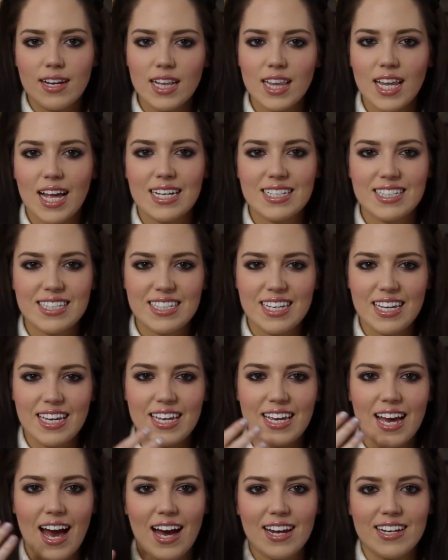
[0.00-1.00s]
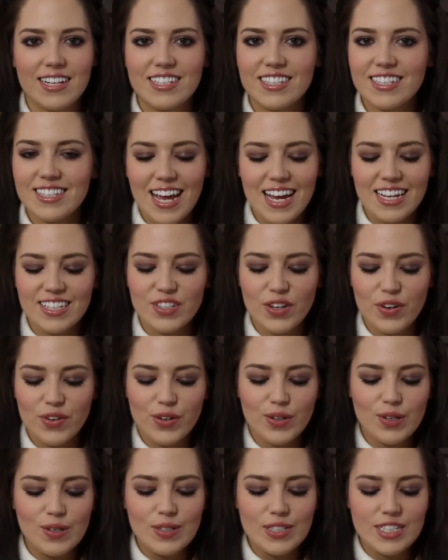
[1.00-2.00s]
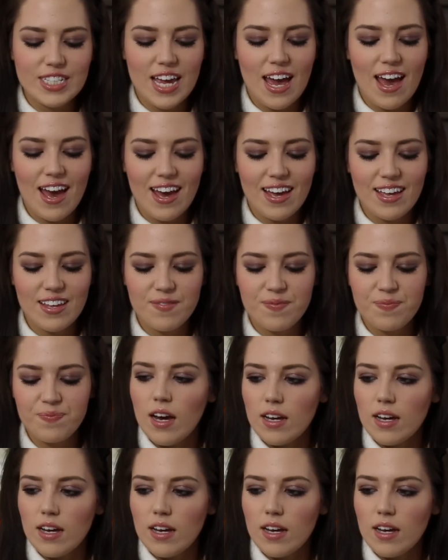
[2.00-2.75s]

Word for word: classy and it stays on all day.